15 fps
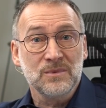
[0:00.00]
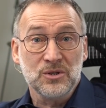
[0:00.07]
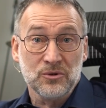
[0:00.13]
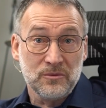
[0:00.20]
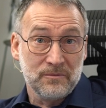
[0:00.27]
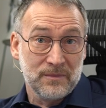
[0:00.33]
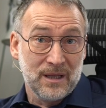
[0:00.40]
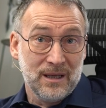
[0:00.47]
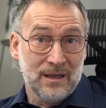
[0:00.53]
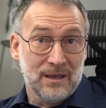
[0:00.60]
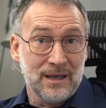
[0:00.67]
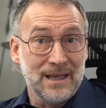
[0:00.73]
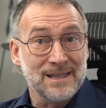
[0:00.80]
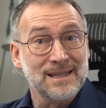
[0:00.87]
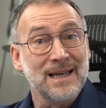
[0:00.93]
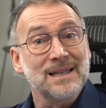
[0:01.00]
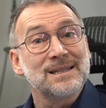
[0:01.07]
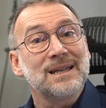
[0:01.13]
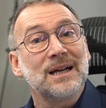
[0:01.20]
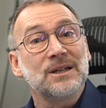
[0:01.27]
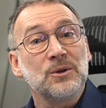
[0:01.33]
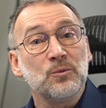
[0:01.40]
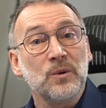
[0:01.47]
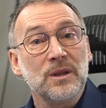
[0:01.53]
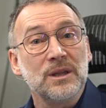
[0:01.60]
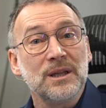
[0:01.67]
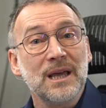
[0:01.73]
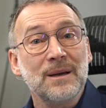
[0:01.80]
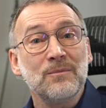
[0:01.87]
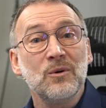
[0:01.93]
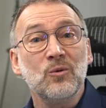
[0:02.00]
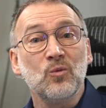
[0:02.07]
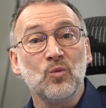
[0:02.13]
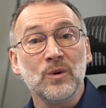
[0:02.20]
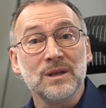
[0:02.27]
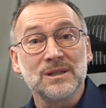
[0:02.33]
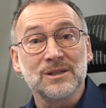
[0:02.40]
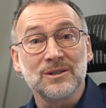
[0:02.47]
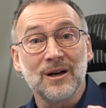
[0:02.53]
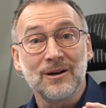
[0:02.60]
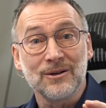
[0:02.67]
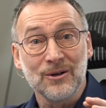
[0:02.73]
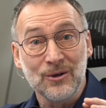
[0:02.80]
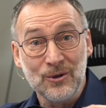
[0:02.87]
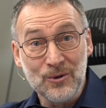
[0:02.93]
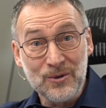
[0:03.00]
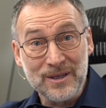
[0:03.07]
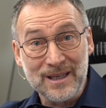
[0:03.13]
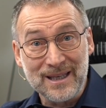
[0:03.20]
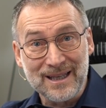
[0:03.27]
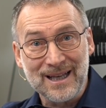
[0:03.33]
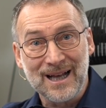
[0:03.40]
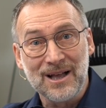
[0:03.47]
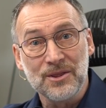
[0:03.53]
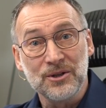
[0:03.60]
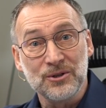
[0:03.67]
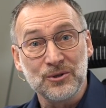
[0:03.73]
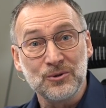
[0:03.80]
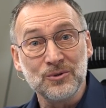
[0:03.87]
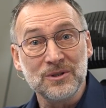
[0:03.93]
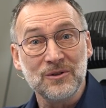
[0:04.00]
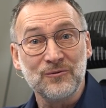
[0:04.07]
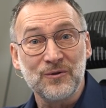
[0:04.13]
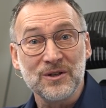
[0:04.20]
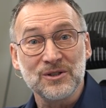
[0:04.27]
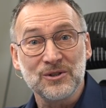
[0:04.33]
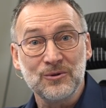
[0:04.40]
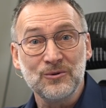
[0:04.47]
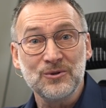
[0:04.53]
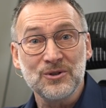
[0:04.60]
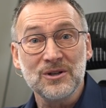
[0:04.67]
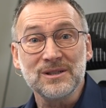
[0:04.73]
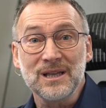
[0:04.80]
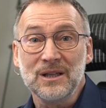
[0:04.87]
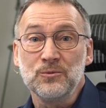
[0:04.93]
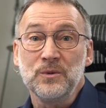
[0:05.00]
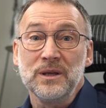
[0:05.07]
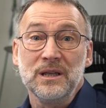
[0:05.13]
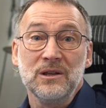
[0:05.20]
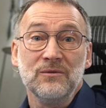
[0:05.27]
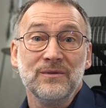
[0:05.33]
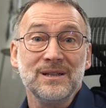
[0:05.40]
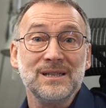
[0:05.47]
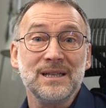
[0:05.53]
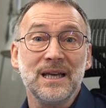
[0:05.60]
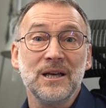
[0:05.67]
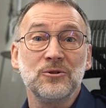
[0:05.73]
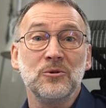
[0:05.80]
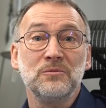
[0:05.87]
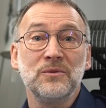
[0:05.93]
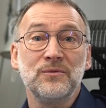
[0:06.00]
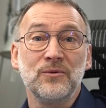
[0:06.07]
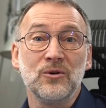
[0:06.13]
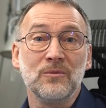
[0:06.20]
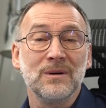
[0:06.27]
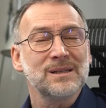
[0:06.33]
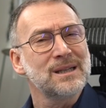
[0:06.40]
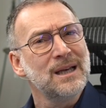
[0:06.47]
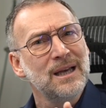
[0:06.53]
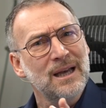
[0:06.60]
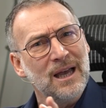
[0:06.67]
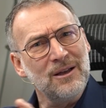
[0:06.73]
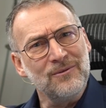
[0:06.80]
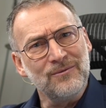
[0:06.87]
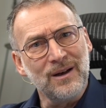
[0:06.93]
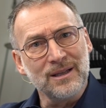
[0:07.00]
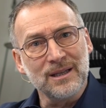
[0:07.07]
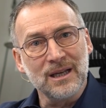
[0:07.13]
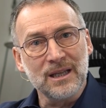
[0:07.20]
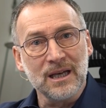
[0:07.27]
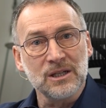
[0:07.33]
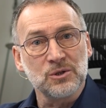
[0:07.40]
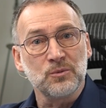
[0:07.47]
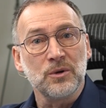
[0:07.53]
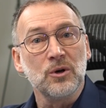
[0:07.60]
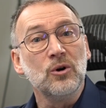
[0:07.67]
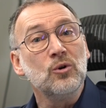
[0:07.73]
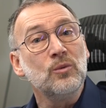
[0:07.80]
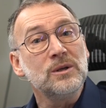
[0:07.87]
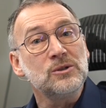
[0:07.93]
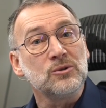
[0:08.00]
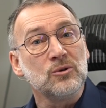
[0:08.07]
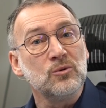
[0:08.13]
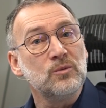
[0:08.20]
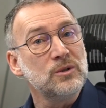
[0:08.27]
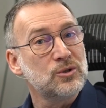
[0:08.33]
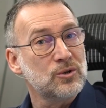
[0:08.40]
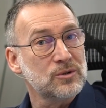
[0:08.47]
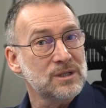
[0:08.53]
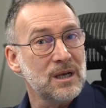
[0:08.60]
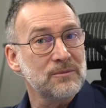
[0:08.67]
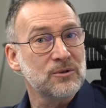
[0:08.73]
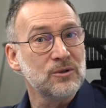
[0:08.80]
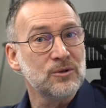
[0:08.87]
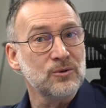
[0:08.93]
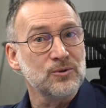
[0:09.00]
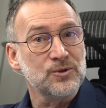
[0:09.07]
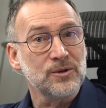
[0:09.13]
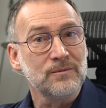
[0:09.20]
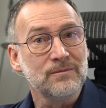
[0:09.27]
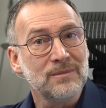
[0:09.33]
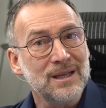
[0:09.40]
So, Let's get started with the demo. We start looking at the two different solutions that we investigate on performance and finally, as we always do, we draw some conclusion.